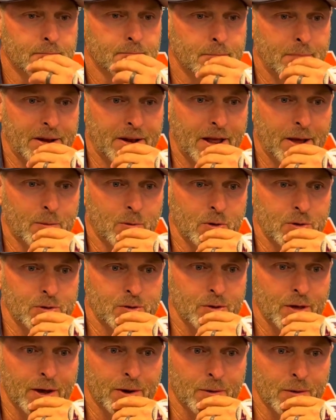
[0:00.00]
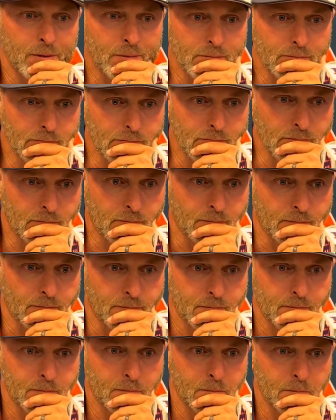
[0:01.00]
being able to settle
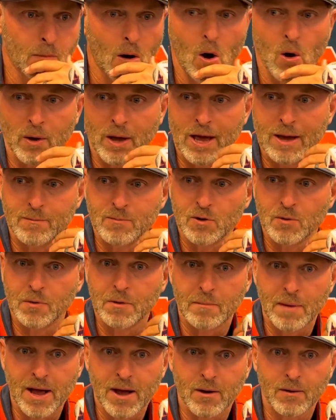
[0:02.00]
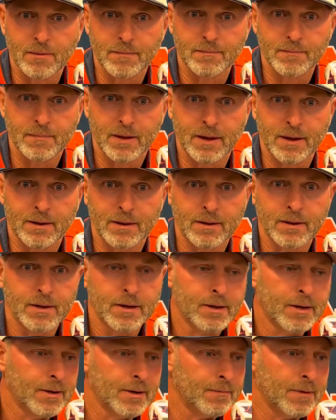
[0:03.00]
ball games on the mound. And
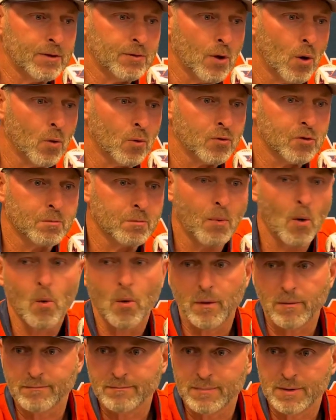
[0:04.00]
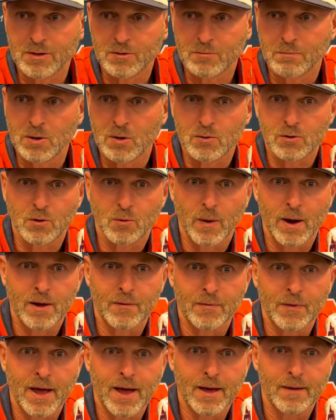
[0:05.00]
this whole sport is built
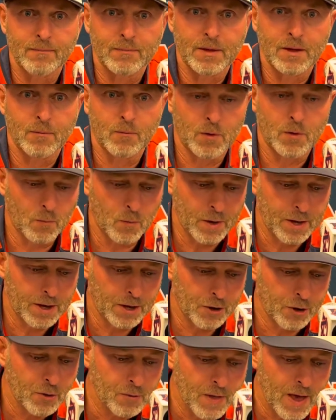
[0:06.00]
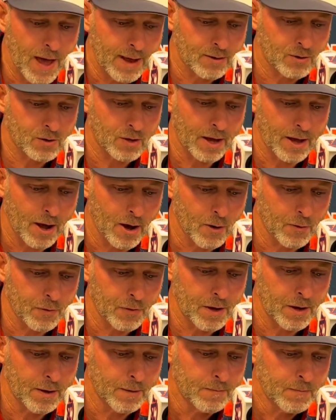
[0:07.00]
around that. And when we can do that and stay
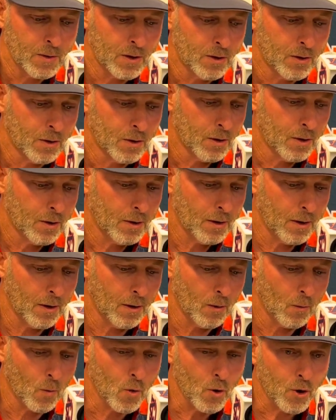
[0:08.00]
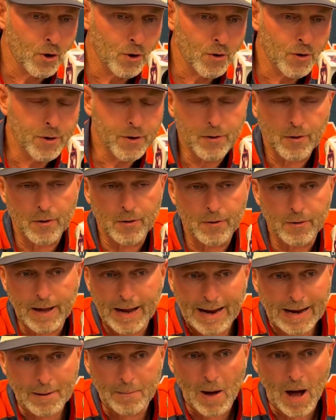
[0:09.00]
healthy, we're good. Or
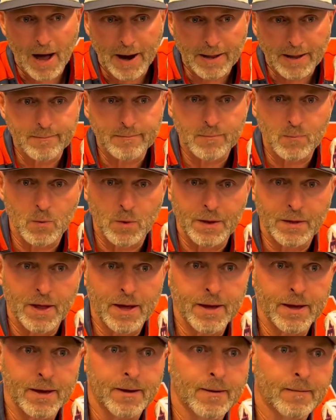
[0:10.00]
anybody, when they're